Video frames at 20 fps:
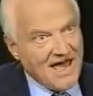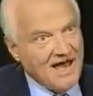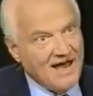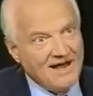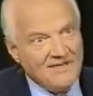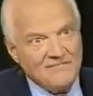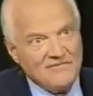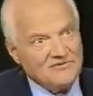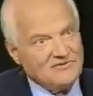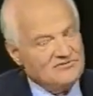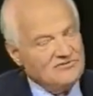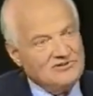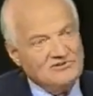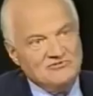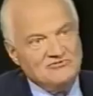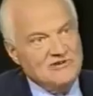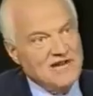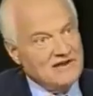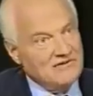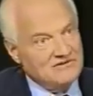
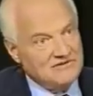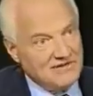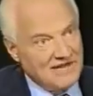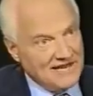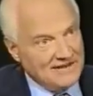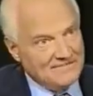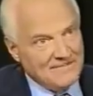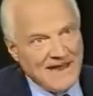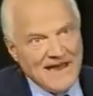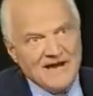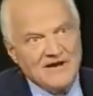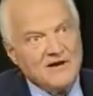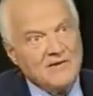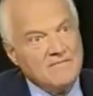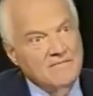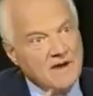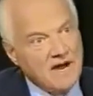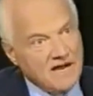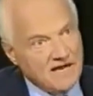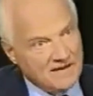led by a
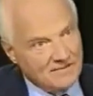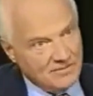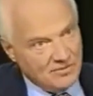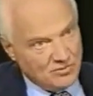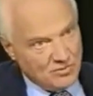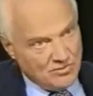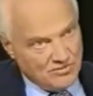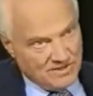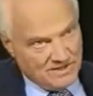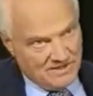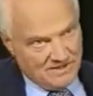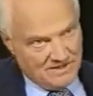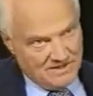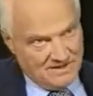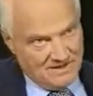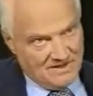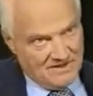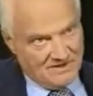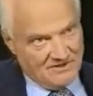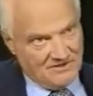remarkable woman
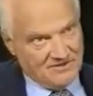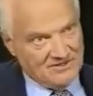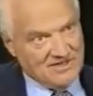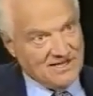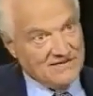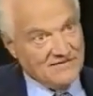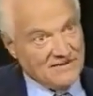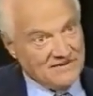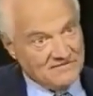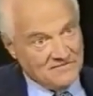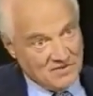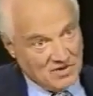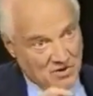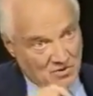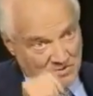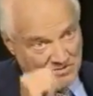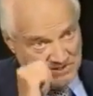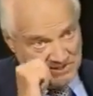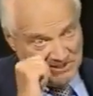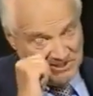called
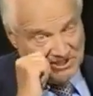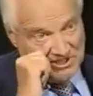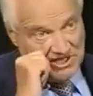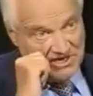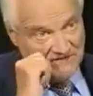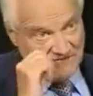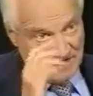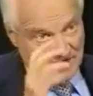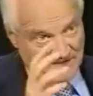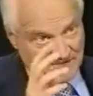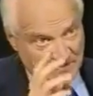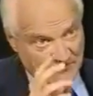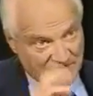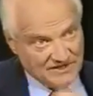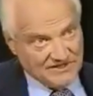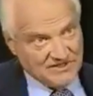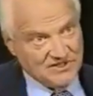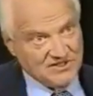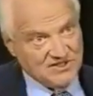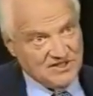Mrs. Shiva,
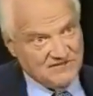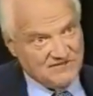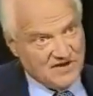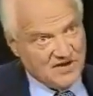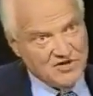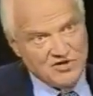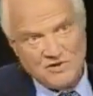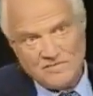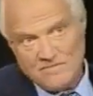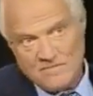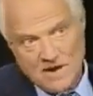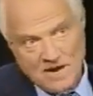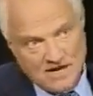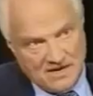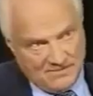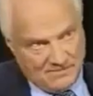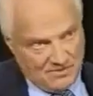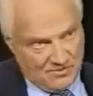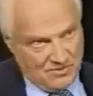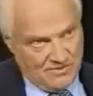Professor Shiva,
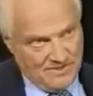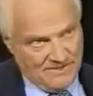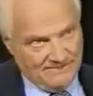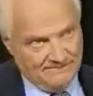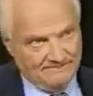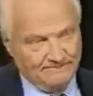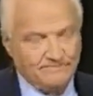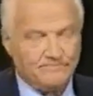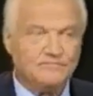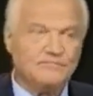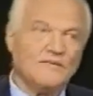remarkable woman,